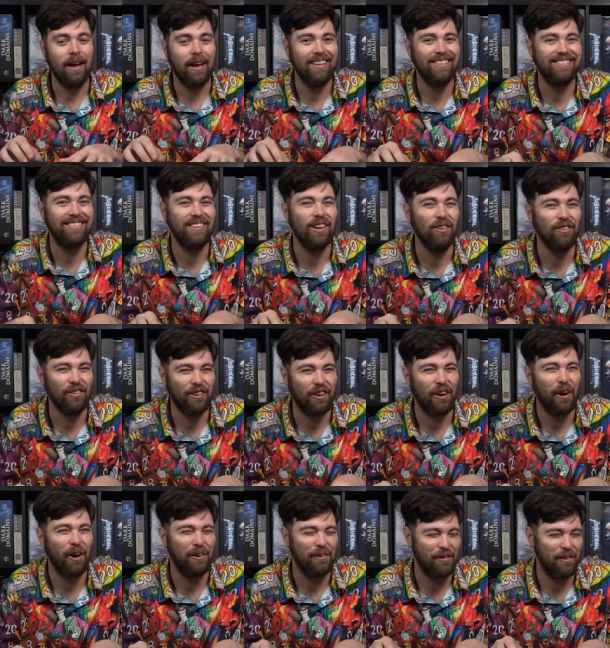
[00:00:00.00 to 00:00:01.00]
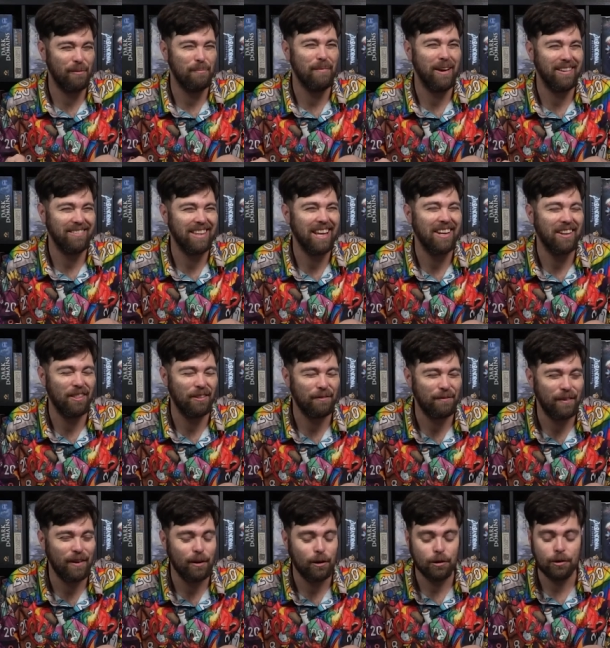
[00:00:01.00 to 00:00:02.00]
a silver card from my side of the
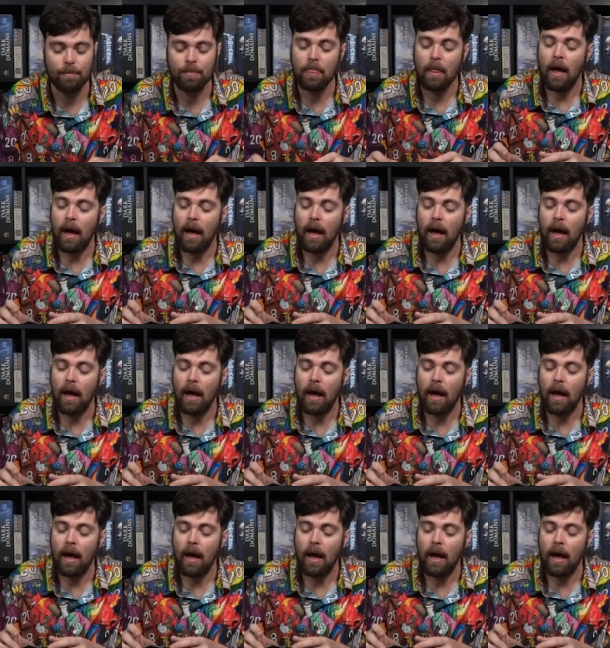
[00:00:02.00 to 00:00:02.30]
field,